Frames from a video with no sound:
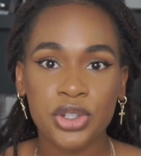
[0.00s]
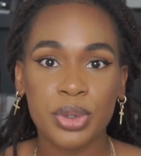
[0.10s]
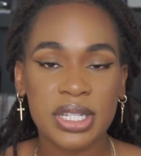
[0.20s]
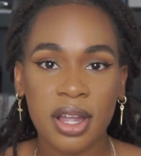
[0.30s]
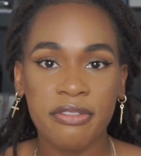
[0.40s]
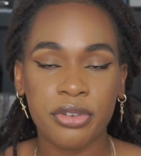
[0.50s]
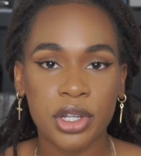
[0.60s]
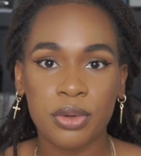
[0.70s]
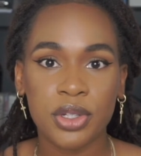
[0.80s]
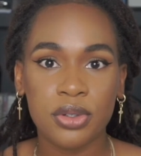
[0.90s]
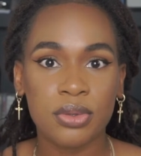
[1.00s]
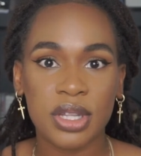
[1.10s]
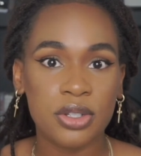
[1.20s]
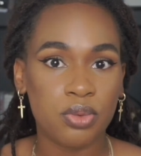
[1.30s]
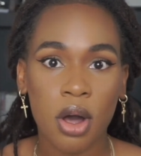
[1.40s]
to his love for you when you do
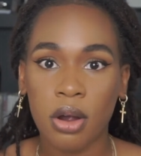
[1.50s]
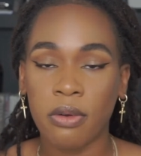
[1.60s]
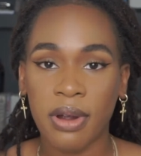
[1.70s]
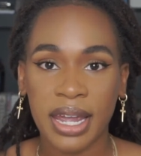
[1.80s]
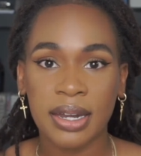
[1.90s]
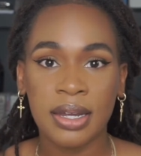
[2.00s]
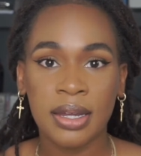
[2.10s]
things wrong or right.